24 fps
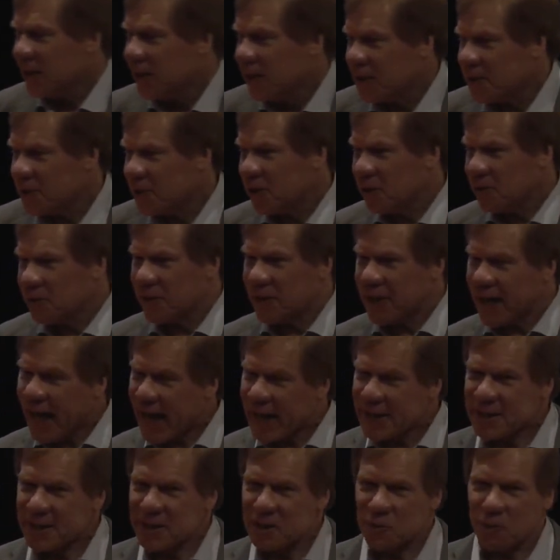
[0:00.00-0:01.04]
And so
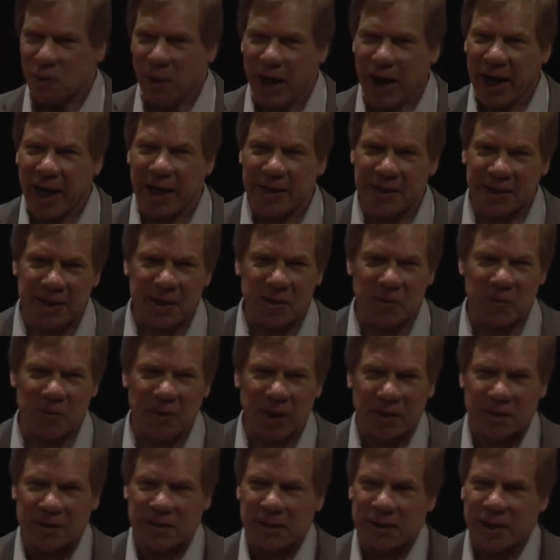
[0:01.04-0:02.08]
that is why I think it
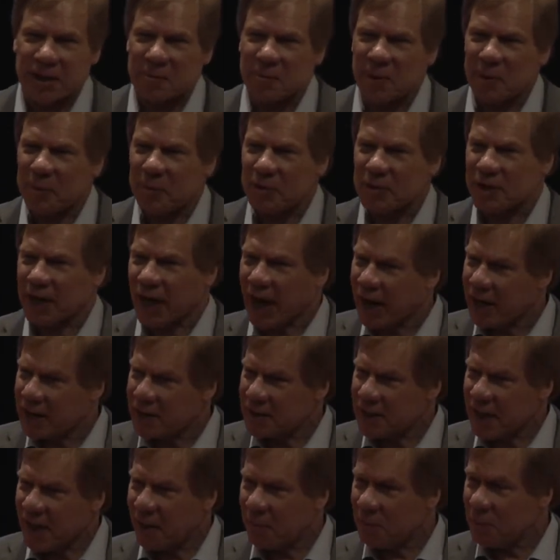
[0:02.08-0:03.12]
works. It lets people's guards
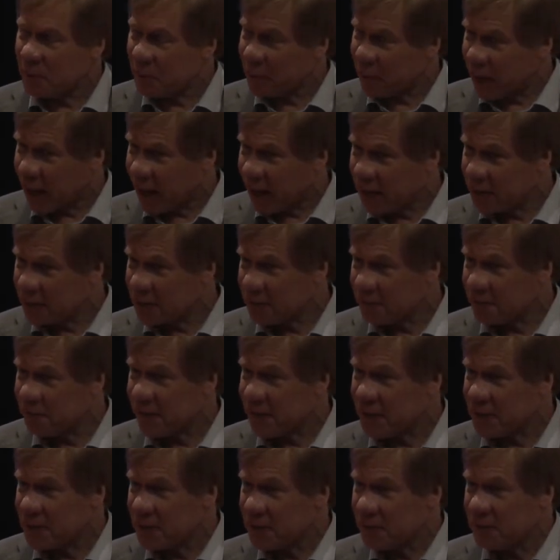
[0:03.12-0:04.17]
down, people aren't
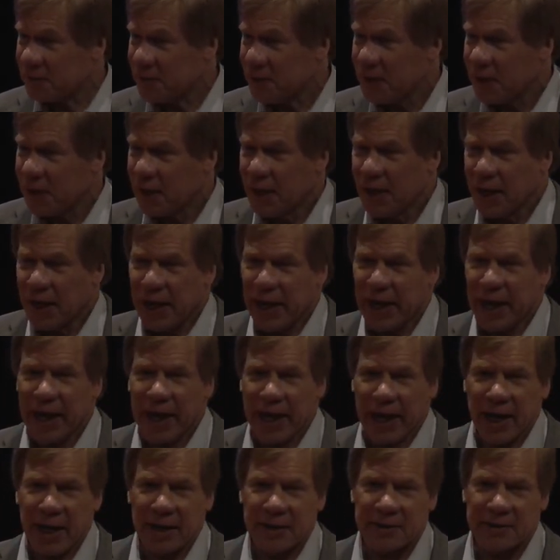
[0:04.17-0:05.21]
defensive,
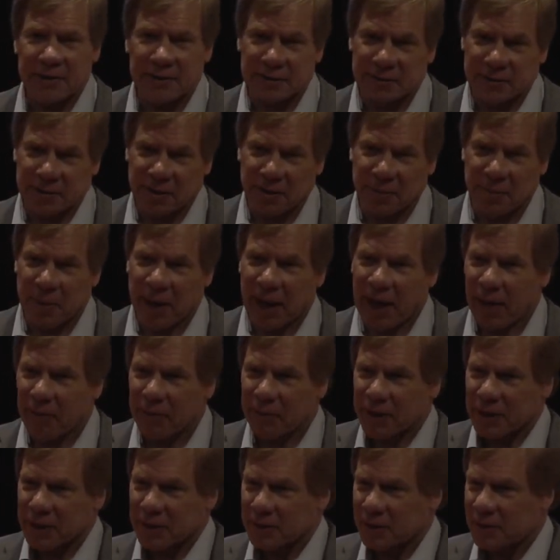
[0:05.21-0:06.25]
and they're
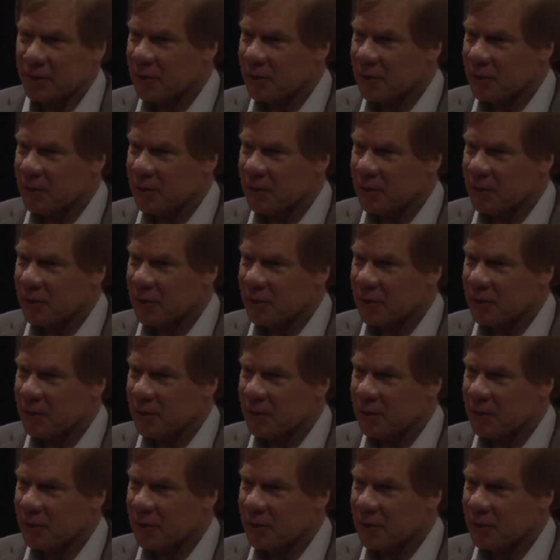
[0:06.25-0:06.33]
empowered.